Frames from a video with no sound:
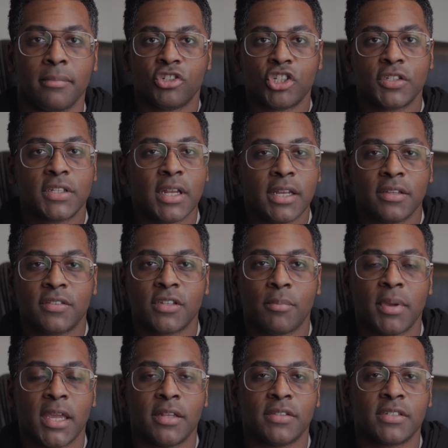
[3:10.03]
Just getting
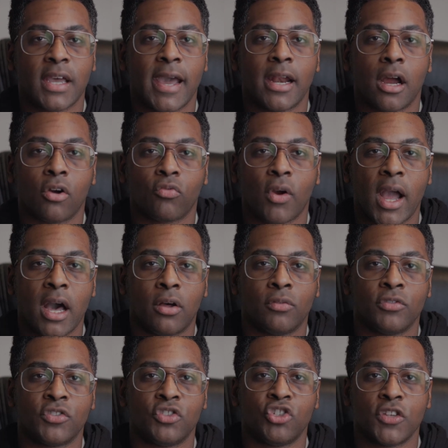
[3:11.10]
some insight
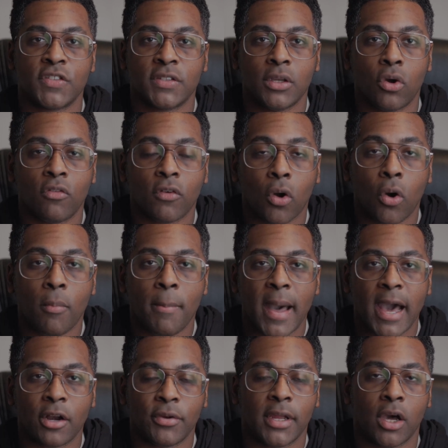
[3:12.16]
around just the overall
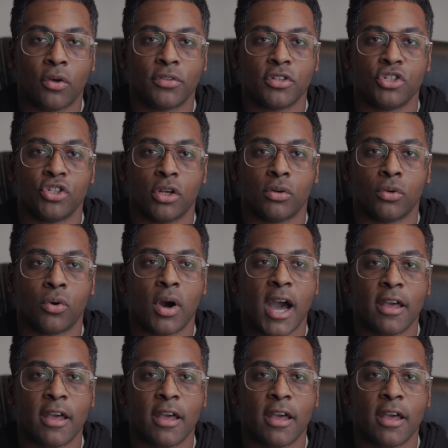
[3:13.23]
battery health in general,